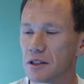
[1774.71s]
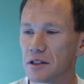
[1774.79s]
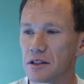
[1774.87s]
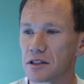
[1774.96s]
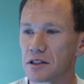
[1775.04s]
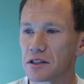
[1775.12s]

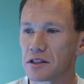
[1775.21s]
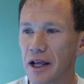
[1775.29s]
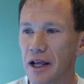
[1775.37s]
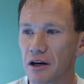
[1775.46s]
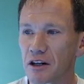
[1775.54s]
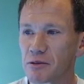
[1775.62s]

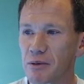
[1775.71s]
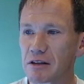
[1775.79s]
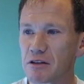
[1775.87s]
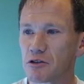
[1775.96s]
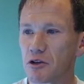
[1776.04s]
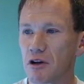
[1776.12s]
Sliding or
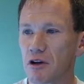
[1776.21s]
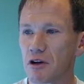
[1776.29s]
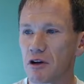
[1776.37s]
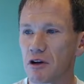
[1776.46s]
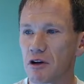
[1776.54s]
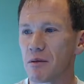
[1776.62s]
expansive soils in the
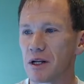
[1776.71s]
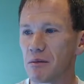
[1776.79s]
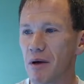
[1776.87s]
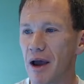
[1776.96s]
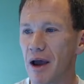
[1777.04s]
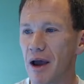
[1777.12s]
property?
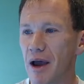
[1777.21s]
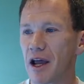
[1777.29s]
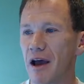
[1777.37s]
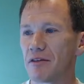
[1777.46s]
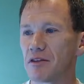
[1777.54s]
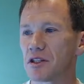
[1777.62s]
Mine
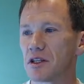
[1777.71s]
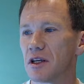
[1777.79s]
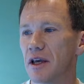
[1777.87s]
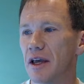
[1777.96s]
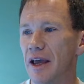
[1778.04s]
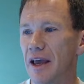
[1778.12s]
shafts?
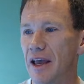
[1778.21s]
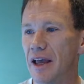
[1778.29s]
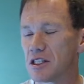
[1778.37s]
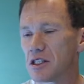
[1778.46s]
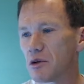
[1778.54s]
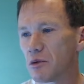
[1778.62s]

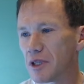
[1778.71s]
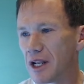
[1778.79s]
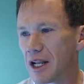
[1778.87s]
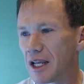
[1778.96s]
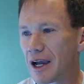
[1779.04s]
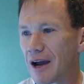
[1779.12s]
Is it within
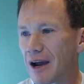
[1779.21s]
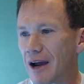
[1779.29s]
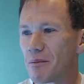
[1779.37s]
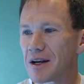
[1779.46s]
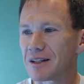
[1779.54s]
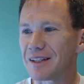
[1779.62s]
a
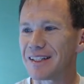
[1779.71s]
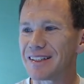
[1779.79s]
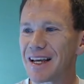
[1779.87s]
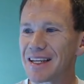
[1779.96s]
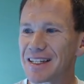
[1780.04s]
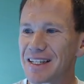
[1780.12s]
governmentally
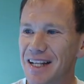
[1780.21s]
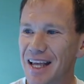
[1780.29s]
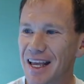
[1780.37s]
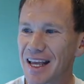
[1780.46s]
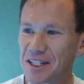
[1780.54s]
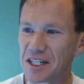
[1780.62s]

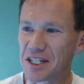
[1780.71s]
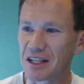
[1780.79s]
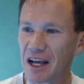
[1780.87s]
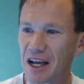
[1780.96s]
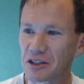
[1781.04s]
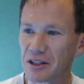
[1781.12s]
designated
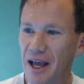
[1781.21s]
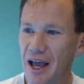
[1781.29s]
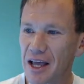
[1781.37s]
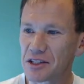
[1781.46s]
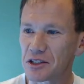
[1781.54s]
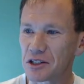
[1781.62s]
geological
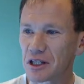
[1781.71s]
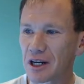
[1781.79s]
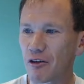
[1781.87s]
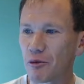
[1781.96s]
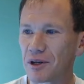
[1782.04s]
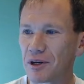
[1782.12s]
hazard?
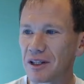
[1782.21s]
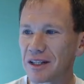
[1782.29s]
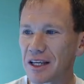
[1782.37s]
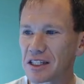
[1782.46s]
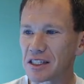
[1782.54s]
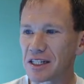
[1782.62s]
Governmentally
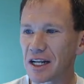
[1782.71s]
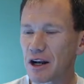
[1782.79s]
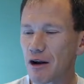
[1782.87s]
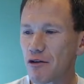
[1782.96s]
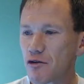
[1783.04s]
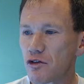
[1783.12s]

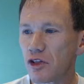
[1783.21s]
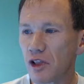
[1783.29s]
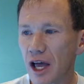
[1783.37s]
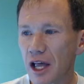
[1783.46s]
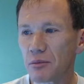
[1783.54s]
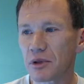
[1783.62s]
designated
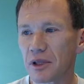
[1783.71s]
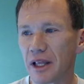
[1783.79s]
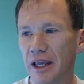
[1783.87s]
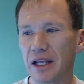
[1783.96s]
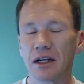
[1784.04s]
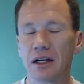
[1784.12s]

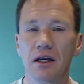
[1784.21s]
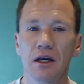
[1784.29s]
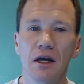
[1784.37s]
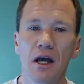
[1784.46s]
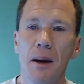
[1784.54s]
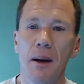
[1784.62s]
floodplain?
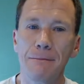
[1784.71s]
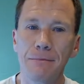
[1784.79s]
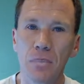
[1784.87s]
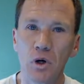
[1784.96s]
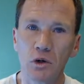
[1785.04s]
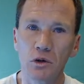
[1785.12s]

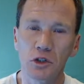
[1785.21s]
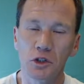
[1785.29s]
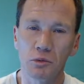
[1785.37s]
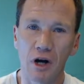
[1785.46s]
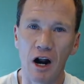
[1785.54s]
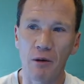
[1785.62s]

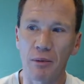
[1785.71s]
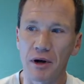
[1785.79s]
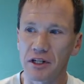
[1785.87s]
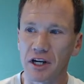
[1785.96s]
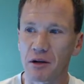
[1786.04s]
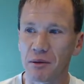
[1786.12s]
Most properties
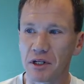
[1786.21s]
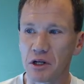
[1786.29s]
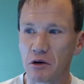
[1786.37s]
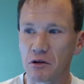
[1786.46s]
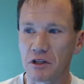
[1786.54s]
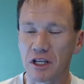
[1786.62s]
are going to be
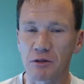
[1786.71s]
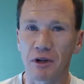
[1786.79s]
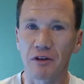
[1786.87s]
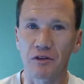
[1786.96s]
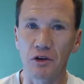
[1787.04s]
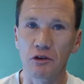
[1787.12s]
no to this, but
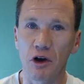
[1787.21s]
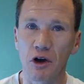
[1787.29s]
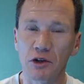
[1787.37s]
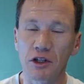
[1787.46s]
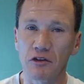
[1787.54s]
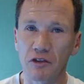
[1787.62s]
if you know
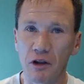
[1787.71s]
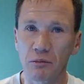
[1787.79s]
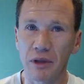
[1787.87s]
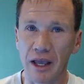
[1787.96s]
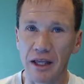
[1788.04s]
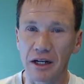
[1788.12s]
you're in the
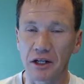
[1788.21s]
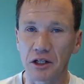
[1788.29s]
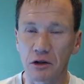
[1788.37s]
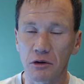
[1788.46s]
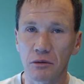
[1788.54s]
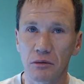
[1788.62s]
floodplain and
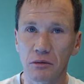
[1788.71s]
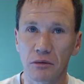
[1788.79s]
your